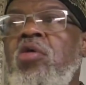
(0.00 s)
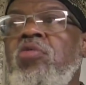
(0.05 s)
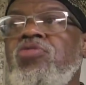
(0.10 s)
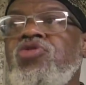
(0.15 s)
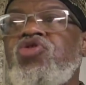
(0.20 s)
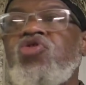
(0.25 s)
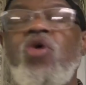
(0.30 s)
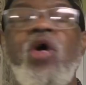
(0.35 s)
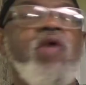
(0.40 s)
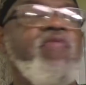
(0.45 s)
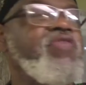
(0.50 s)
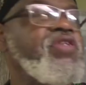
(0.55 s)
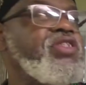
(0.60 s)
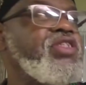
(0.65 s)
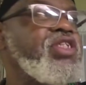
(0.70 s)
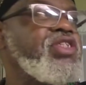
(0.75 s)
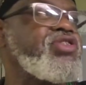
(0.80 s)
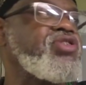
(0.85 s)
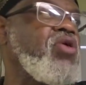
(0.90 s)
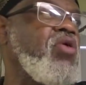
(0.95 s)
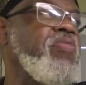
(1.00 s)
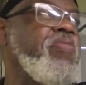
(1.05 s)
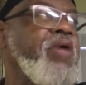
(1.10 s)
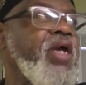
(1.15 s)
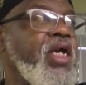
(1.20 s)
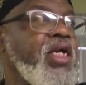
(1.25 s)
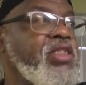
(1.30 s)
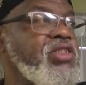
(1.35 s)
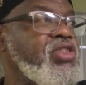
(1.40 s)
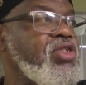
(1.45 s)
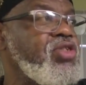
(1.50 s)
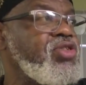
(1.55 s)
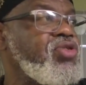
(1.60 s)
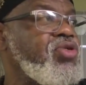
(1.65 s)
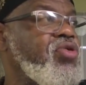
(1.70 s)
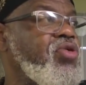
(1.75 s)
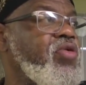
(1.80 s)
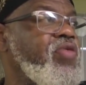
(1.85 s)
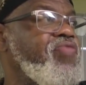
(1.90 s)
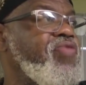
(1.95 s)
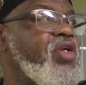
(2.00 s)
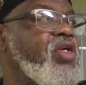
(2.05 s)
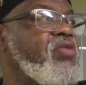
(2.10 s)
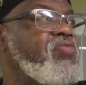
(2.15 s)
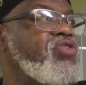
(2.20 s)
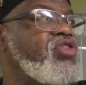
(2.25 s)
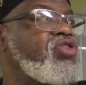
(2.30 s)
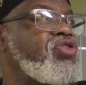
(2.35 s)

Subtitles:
whomsoever disobeys the two of them,